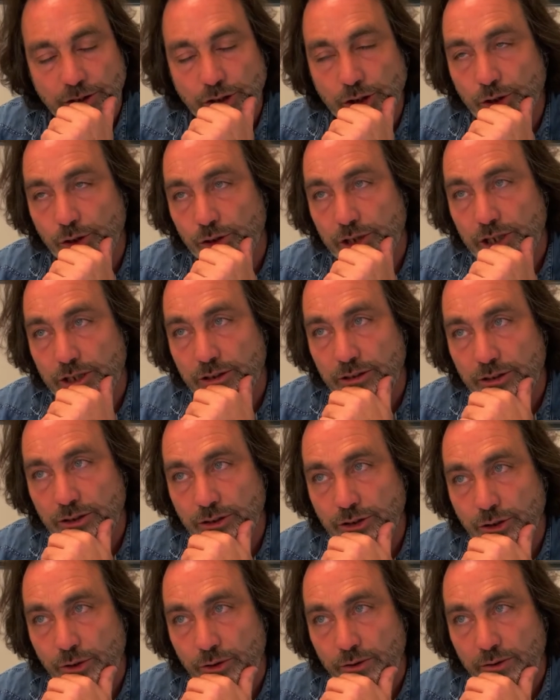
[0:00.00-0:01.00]
on your
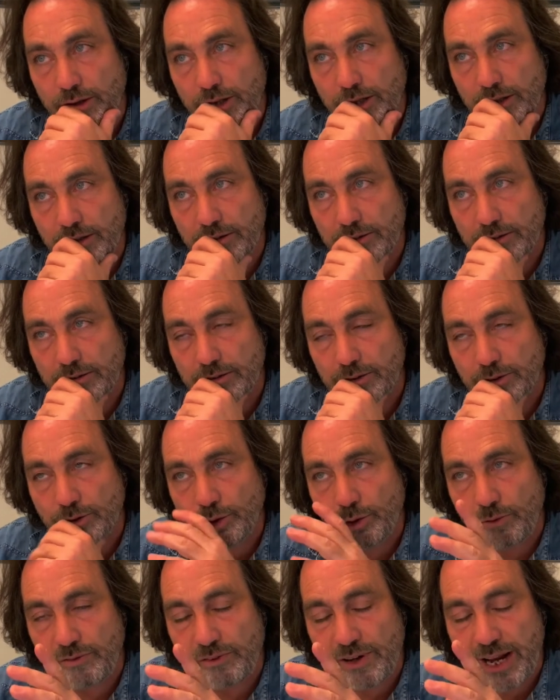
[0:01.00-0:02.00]

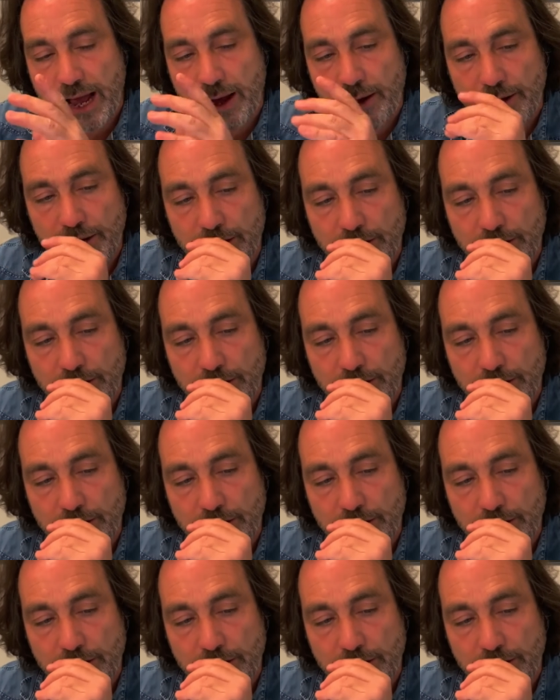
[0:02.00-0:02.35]
flower,